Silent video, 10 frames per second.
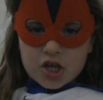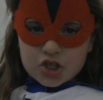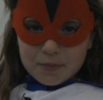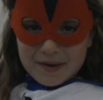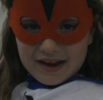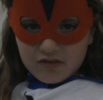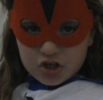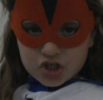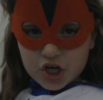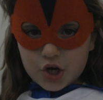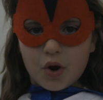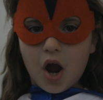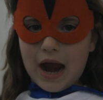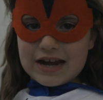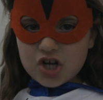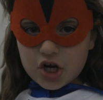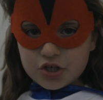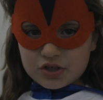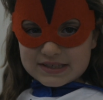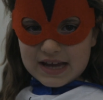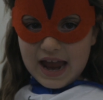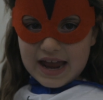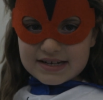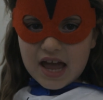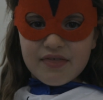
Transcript: Superhero 2, I know you're scared.